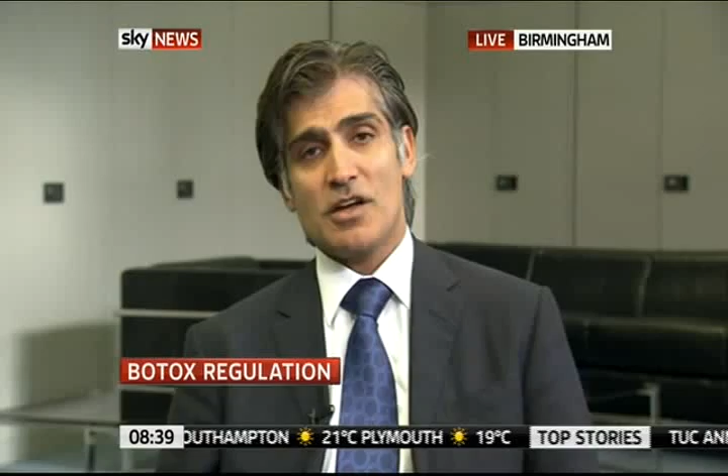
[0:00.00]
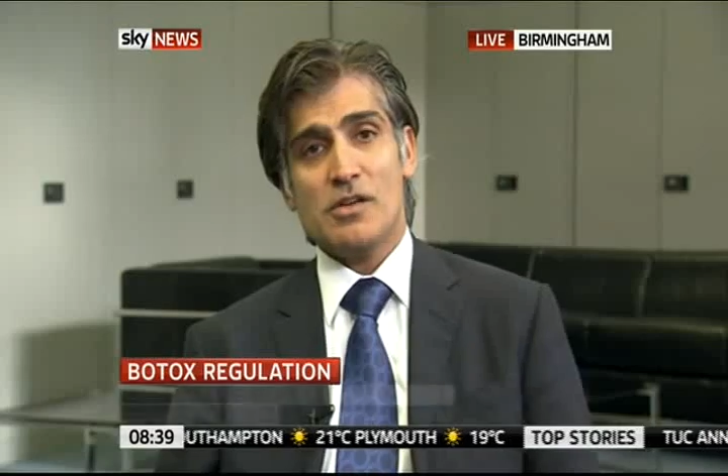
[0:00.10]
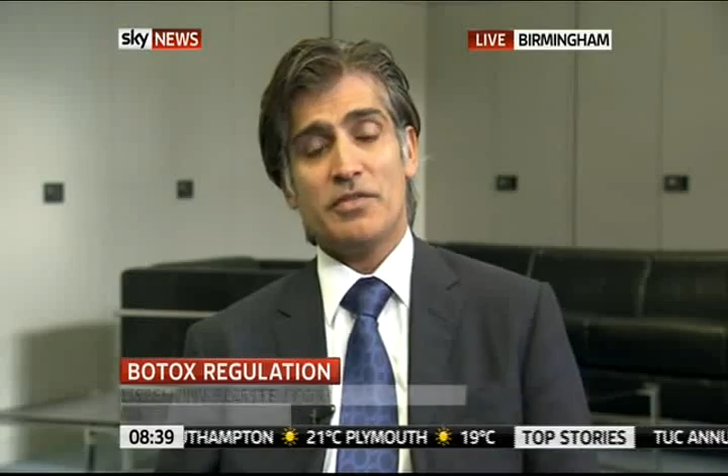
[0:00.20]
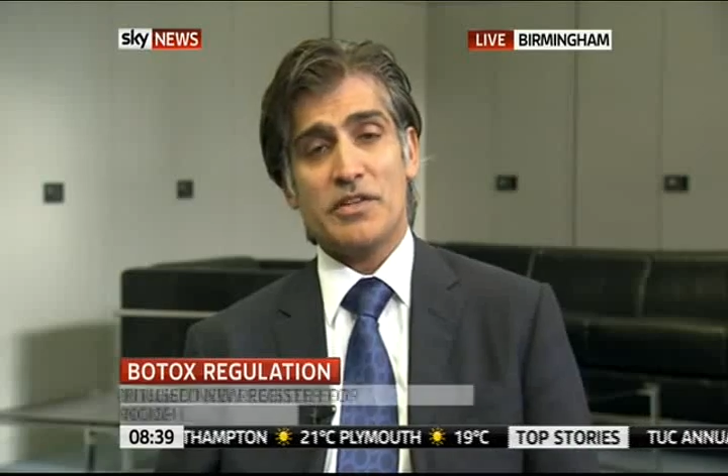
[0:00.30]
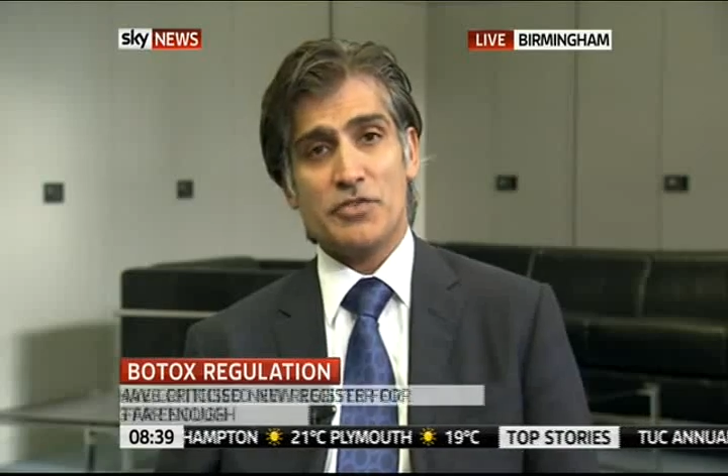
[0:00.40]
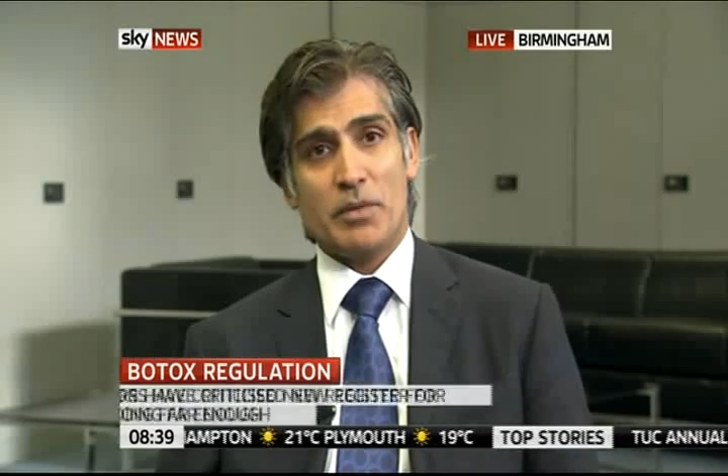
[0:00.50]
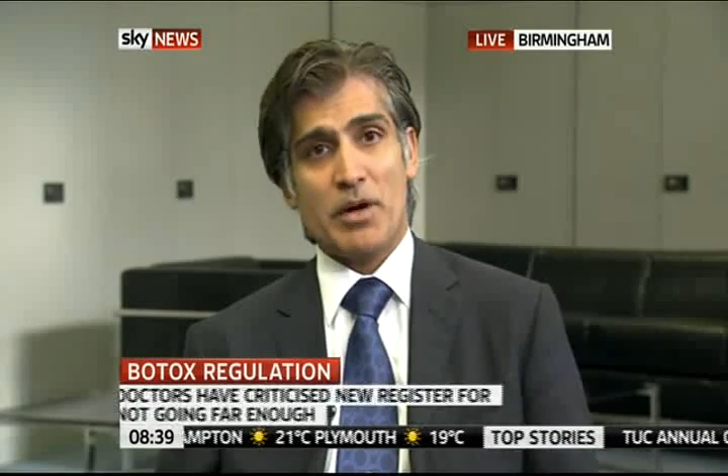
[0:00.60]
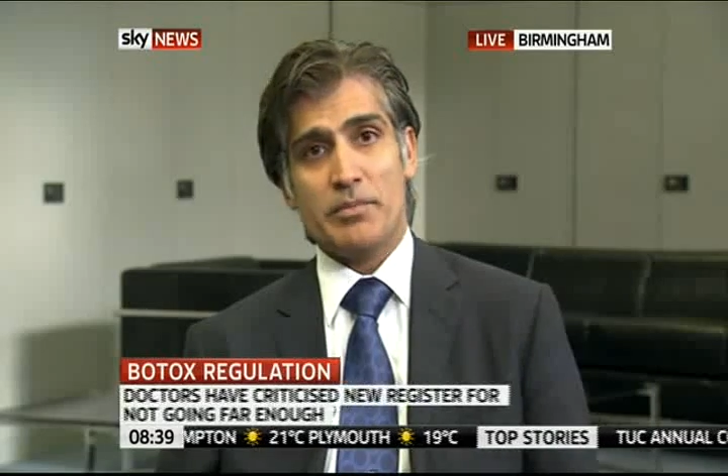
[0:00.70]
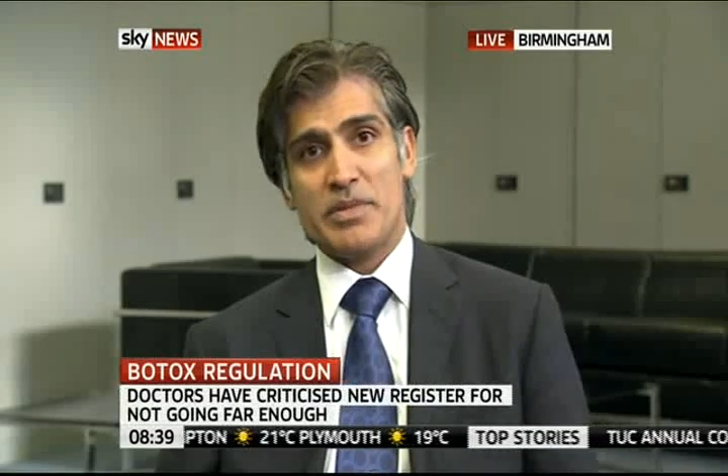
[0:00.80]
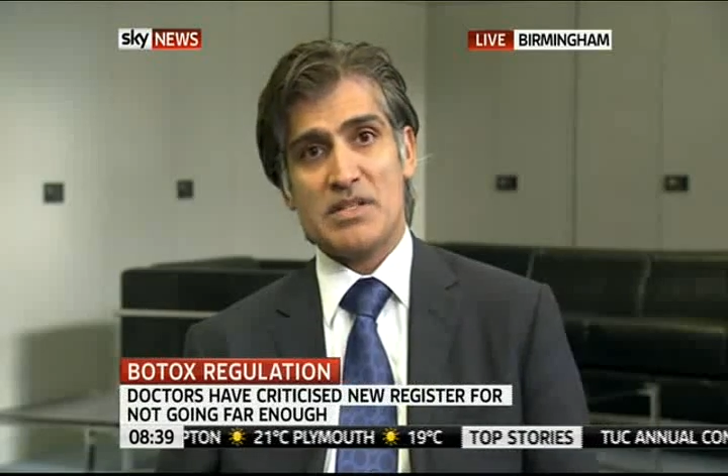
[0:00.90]
hopefully drum
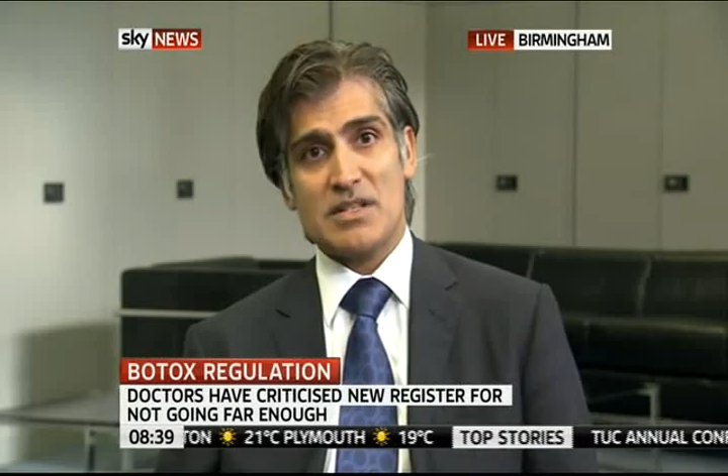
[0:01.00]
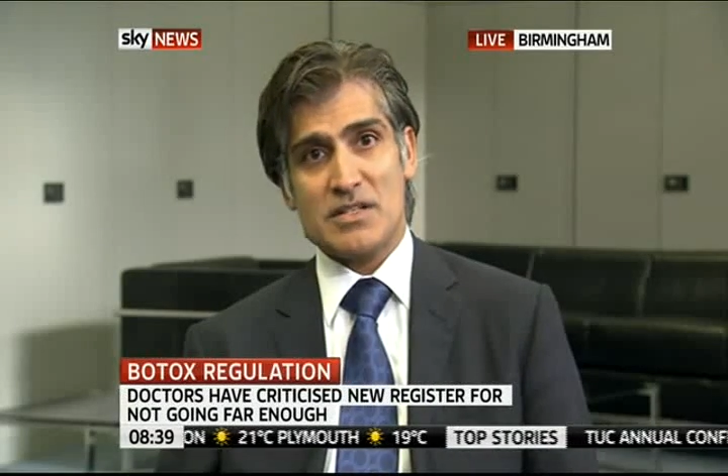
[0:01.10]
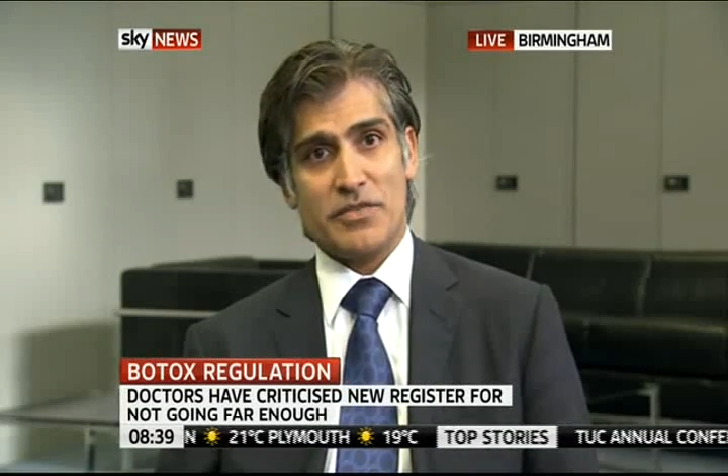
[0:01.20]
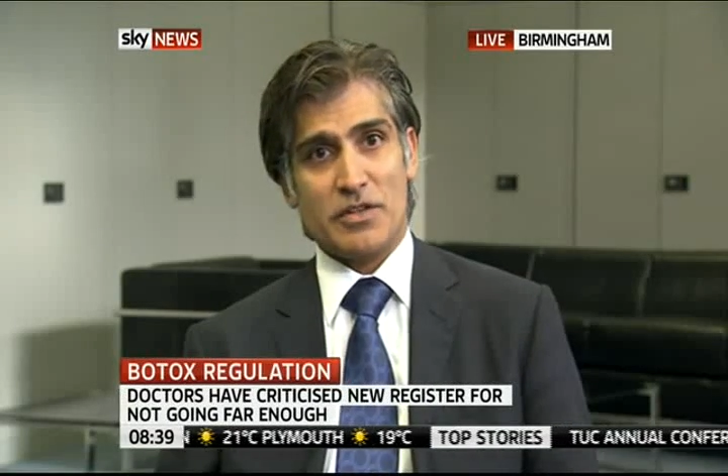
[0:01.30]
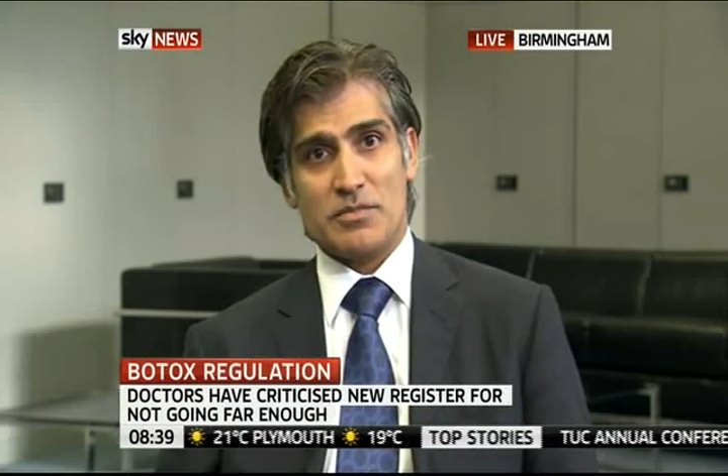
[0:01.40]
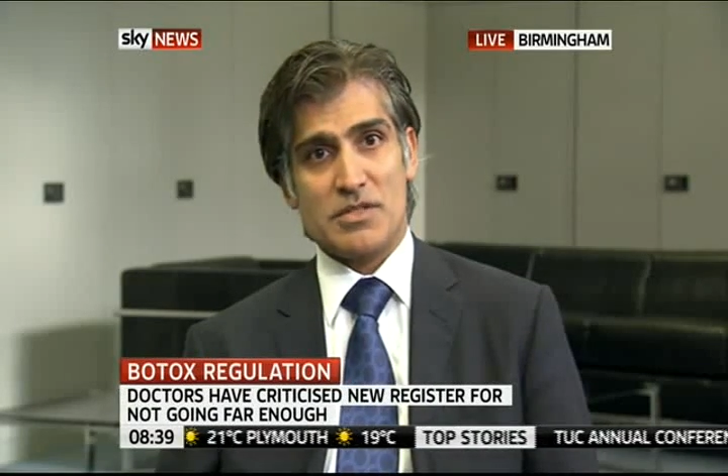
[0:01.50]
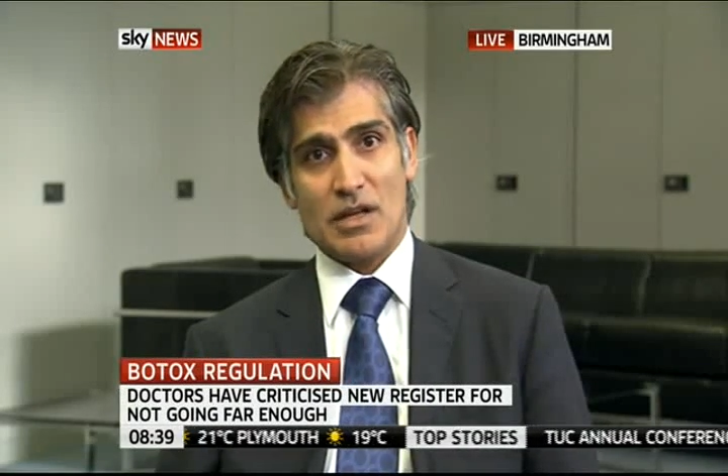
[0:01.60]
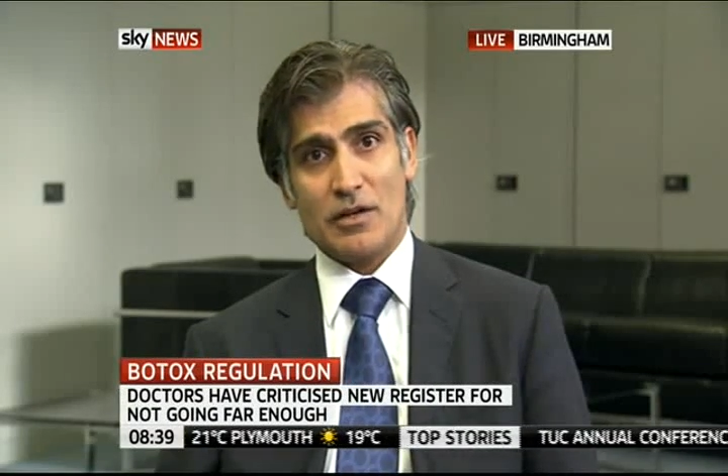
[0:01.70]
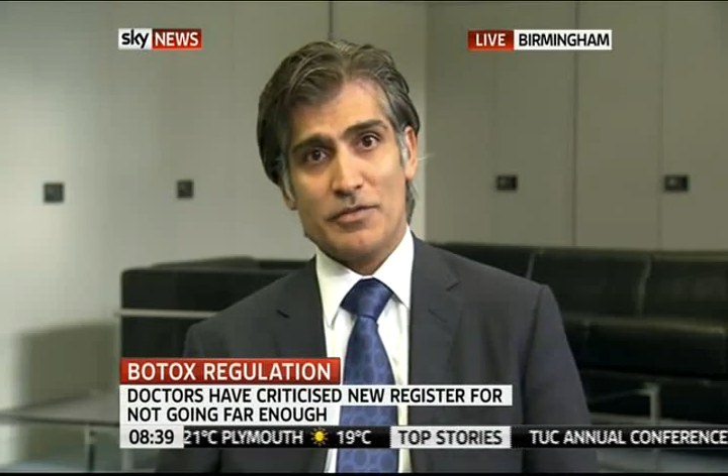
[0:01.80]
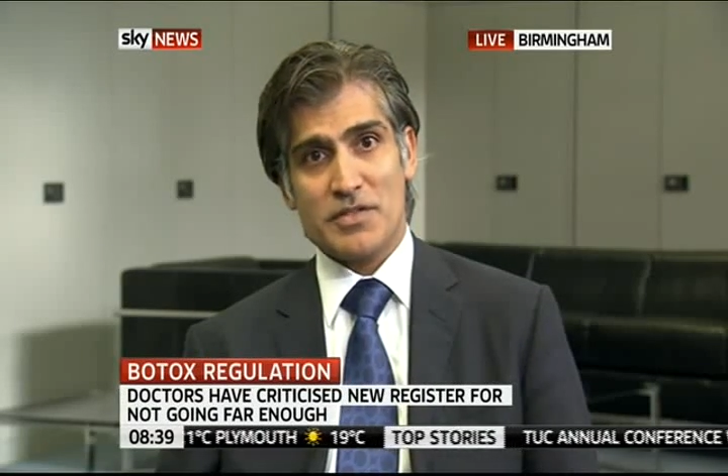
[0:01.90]
up business for
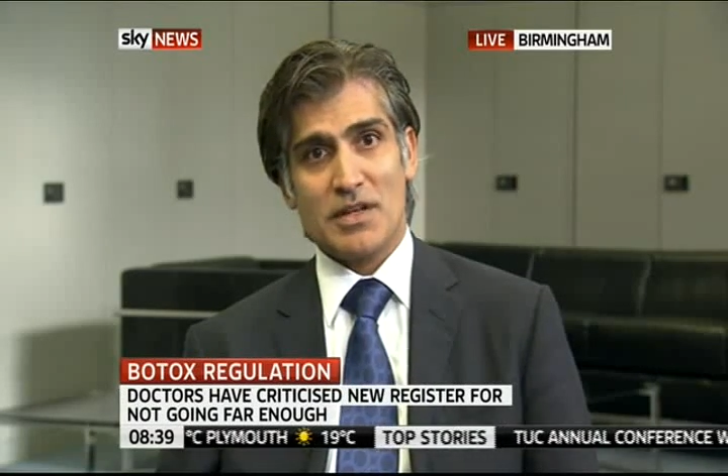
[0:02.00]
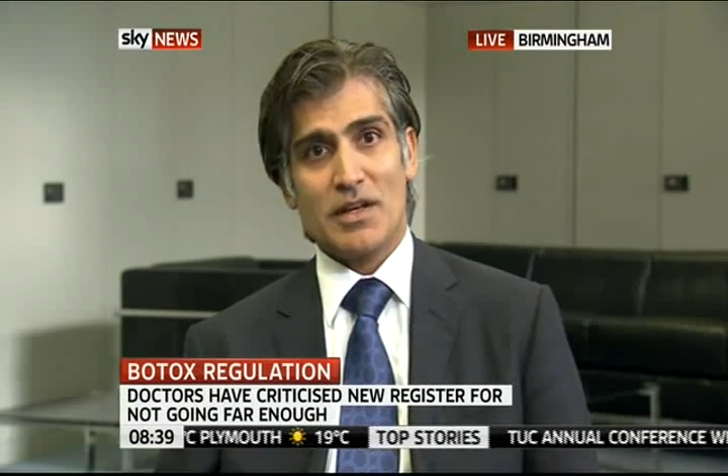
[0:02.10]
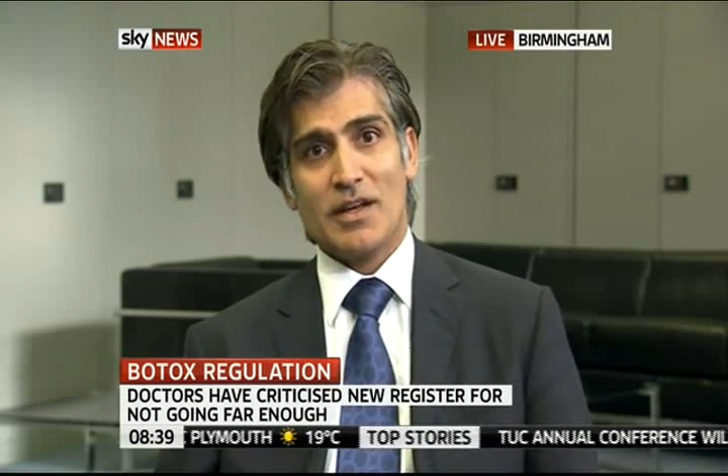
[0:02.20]
themselves,